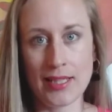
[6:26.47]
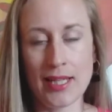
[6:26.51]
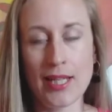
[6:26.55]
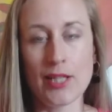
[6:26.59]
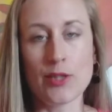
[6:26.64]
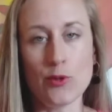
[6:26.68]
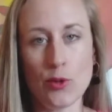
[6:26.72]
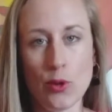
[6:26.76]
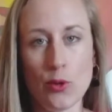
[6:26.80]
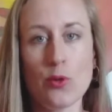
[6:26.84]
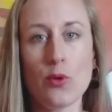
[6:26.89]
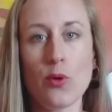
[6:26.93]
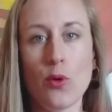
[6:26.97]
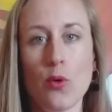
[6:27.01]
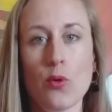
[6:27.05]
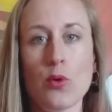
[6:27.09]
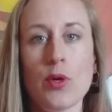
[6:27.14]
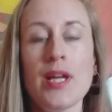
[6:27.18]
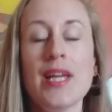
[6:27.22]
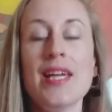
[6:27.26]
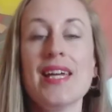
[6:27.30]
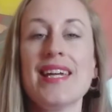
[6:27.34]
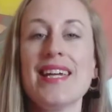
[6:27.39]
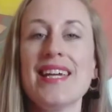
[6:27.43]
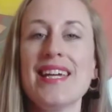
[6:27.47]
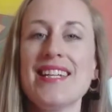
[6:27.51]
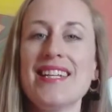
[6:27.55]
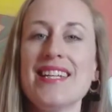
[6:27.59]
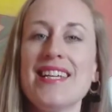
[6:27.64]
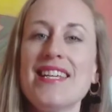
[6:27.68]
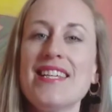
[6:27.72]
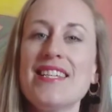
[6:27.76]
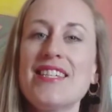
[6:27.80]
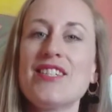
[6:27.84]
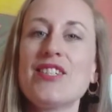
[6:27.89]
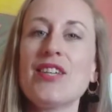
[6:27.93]
No, it
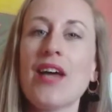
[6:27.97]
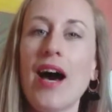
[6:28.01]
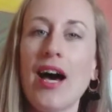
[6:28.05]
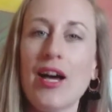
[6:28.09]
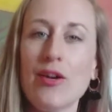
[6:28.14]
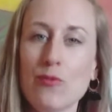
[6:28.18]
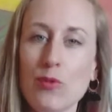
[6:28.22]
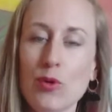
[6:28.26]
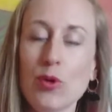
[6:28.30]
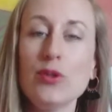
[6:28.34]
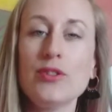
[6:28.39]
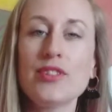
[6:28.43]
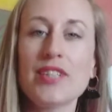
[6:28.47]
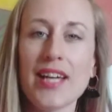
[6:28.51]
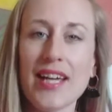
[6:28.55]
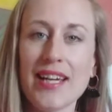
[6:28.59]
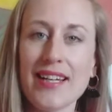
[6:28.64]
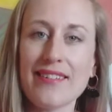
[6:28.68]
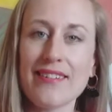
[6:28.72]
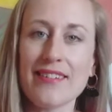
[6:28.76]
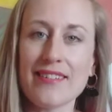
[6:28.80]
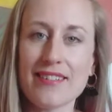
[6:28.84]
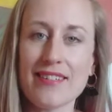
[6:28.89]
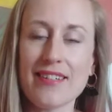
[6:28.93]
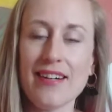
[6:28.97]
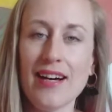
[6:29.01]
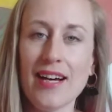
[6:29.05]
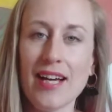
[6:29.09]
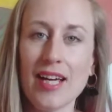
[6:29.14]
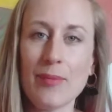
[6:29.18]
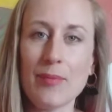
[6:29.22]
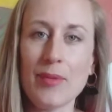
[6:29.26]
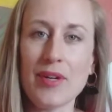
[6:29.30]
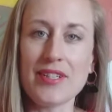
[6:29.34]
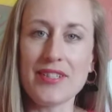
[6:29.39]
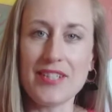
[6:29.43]
is, I will take the
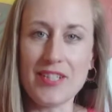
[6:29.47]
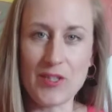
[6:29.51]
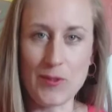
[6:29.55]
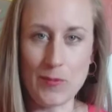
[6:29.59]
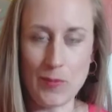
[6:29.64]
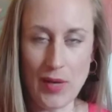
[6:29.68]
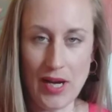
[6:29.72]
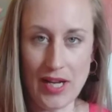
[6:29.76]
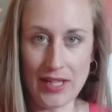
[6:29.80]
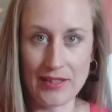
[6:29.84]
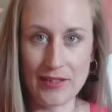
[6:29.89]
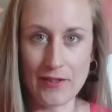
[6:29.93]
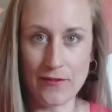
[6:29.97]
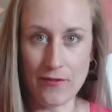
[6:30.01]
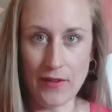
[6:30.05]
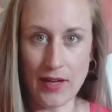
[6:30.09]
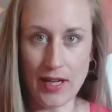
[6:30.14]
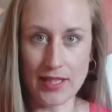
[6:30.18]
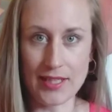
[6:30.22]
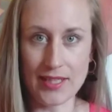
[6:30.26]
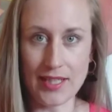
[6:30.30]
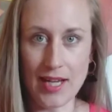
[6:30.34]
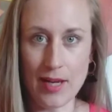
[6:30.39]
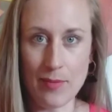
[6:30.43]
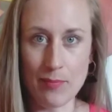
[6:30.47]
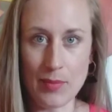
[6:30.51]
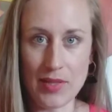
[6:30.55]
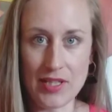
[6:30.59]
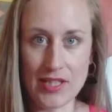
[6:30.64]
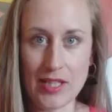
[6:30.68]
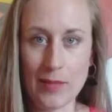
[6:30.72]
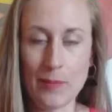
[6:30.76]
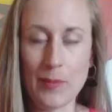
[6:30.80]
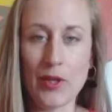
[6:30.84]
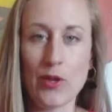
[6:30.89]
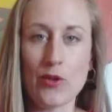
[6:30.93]
time despite the fact I'm
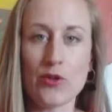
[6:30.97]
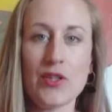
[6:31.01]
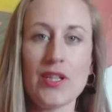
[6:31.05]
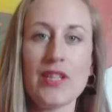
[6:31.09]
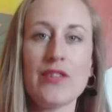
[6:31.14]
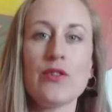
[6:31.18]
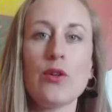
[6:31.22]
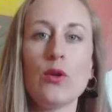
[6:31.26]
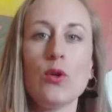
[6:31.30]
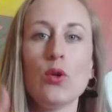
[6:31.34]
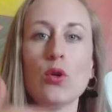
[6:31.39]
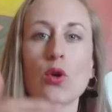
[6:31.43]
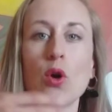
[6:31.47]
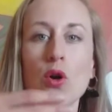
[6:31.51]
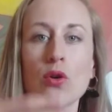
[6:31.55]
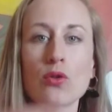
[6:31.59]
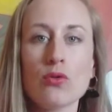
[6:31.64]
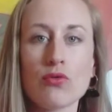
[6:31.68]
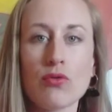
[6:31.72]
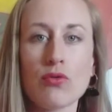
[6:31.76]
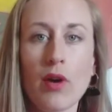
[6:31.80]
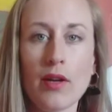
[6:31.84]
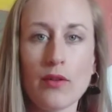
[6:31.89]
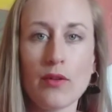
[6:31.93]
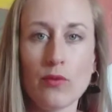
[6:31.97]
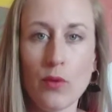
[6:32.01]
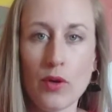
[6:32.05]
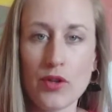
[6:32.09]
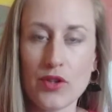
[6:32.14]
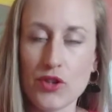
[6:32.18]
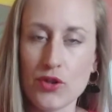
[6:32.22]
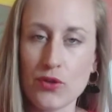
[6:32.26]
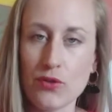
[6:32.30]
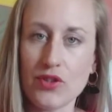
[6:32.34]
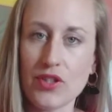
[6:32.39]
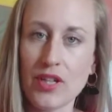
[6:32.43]
busy, because in the long run,
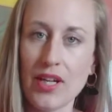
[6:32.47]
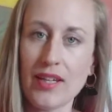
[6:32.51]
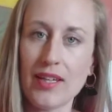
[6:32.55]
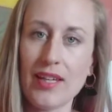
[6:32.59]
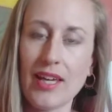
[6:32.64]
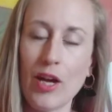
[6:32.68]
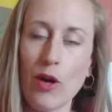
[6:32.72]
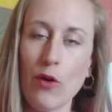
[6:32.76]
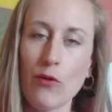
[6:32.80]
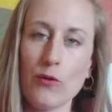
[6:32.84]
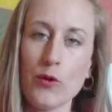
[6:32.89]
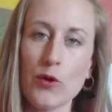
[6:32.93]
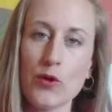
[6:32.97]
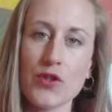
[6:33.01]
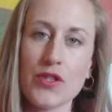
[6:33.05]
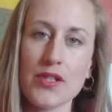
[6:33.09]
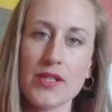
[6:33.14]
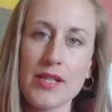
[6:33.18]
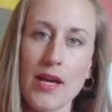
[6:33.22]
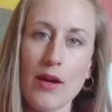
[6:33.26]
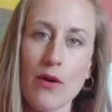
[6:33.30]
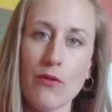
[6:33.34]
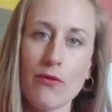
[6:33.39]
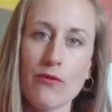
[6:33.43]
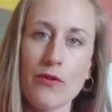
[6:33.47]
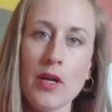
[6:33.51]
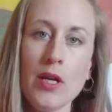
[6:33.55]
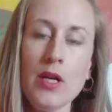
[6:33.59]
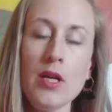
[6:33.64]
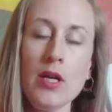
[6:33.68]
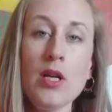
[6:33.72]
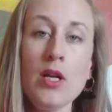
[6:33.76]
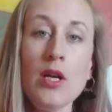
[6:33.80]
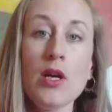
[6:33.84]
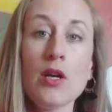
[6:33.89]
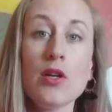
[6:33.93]
once you take care of yourself,
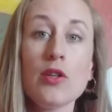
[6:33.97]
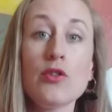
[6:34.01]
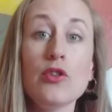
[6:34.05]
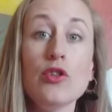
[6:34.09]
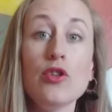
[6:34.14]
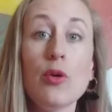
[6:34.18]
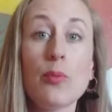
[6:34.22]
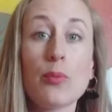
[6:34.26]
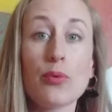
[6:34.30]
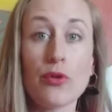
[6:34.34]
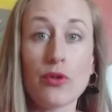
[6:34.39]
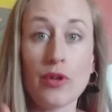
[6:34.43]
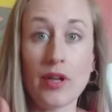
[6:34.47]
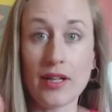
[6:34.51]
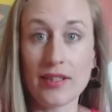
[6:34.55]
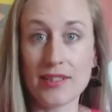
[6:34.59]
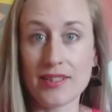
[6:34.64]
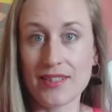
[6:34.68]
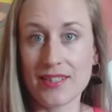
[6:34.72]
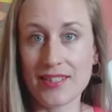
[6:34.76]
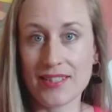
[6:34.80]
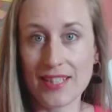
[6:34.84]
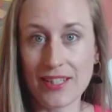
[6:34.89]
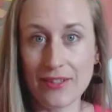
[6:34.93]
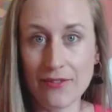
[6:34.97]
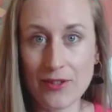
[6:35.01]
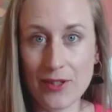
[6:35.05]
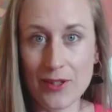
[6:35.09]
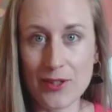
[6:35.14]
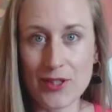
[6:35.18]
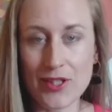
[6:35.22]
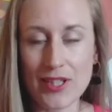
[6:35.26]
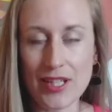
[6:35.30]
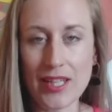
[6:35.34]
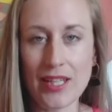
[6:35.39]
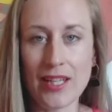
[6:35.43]
your
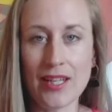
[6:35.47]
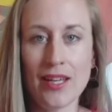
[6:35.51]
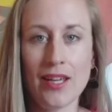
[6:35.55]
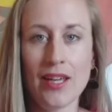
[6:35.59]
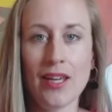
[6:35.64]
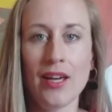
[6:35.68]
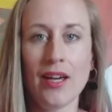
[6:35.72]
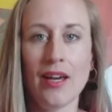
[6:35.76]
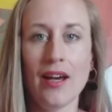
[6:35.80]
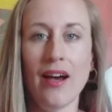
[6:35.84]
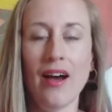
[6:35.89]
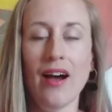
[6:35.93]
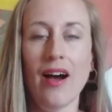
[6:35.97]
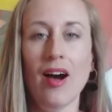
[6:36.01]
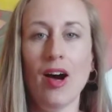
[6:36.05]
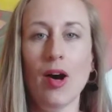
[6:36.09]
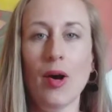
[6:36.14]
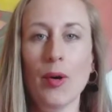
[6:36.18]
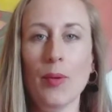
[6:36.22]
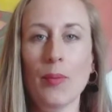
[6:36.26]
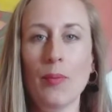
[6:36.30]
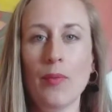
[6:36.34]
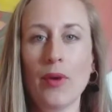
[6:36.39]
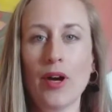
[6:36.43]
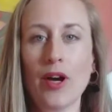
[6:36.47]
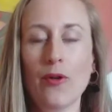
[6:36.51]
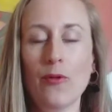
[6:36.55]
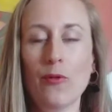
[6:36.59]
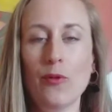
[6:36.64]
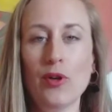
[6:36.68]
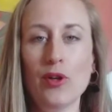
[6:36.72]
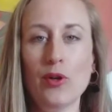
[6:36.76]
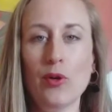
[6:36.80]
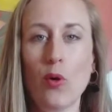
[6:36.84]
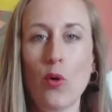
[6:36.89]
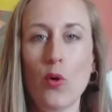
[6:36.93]
productivity
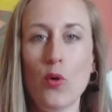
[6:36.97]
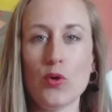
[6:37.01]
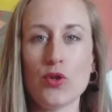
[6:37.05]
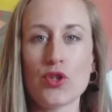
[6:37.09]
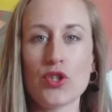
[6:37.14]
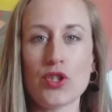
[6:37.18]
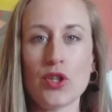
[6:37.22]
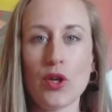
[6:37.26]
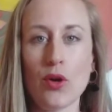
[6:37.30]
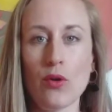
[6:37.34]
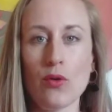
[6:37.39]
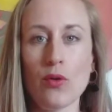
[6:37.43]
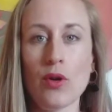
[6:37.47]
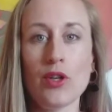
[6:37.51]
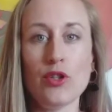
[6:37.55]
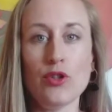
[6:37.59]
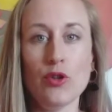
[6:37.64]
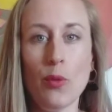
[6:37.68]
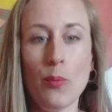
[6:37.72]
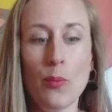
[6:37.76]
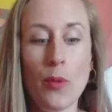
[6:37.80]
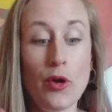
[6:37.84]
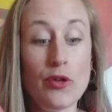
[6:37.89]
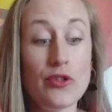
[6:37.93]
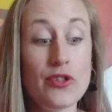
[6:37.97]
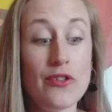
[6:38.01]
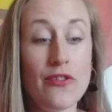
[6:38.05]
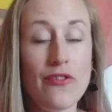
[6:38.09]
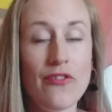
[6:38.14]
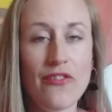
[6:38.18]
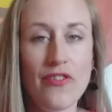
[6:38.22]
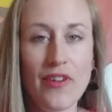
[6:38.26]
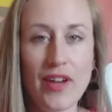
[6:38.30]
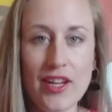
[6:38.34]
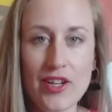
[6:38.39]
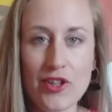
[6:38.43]
will also, your
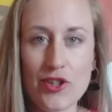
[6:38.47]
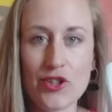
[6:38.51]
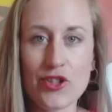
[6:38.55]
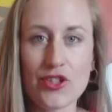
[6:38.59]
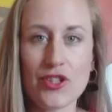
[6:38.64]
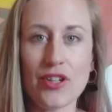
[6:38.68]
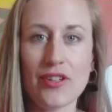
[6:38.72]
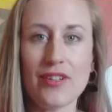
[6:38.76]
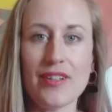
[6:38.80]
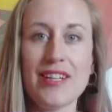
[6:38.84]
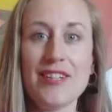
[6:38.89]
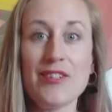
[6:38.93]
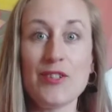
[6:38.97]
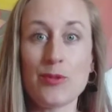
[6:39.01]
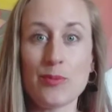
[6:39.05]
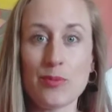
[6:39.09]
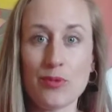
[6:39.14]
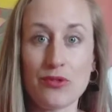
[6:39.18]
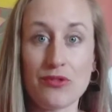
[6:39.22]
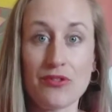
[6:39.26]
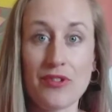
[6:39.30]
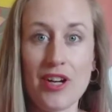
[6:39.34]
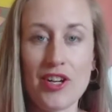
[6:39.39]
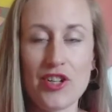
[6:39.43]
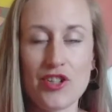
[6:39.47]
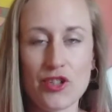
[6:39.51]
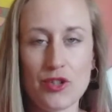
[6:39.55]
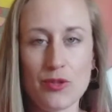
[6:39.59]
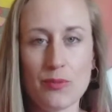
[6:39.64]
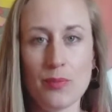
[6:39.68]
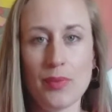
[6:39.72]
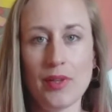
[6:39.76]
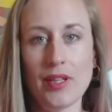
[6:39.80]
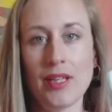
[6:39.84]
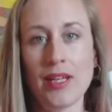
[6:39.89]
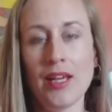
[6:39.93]
motivation, inspiration
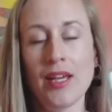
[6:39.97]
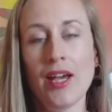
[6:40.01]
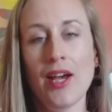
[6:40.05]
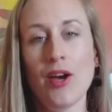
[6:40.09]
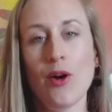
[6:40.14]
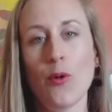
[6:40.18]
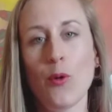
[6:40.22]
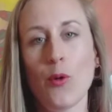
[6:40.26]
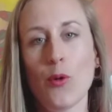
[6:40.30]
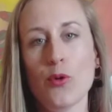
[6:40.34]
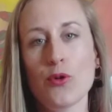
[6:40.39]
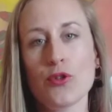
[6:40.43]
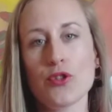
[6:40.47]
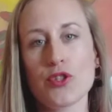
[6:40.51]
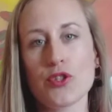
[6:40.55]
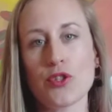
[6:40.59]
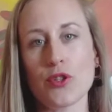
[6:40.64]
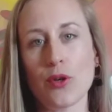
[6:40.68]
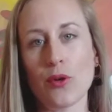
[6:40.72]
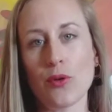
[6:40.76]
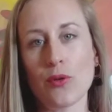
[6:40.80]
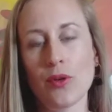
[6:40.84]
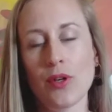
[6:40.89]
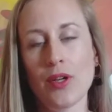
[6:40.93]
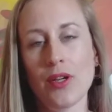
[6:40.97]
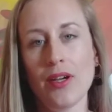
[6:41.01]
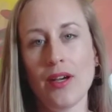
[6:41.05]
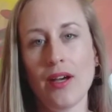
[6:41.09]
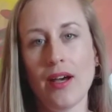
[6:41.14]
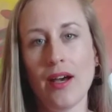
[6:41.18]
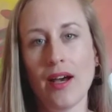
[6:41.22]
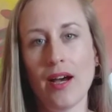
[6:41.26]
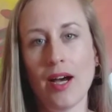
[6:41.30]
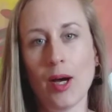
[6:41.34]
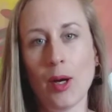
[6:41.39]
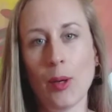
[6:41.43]
be also
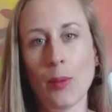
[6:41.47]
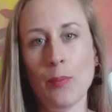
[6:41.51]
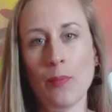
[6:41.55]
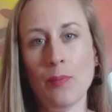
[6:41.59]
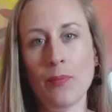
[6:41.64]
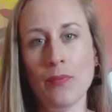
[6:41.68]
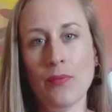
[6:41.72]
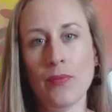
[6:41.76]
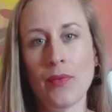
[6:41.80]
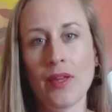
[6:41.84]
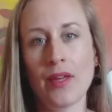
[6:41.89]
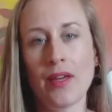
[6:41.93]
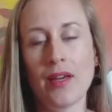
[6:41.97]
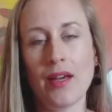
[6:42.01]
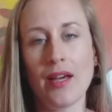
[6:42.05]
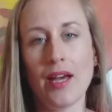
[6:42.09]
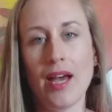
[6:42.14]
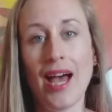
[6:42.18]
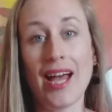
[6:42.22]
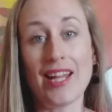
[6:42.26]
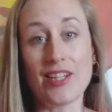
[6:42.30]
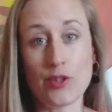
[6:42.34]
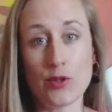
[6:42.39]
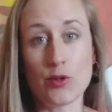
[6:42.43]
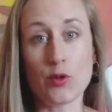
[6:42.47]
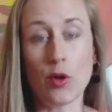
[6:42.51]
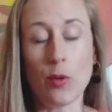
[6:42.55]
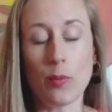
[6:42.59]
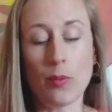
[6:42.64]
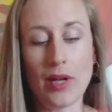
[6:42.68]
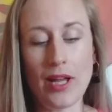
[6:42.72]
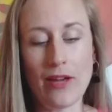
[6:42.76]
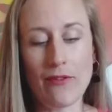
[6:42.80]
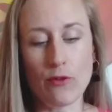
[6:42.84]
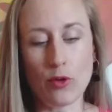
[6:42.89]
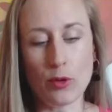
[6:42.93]
at top
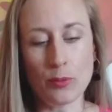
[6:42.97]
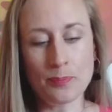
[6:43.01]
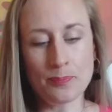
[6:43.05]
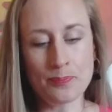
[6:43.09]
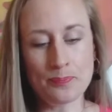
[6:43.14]
level.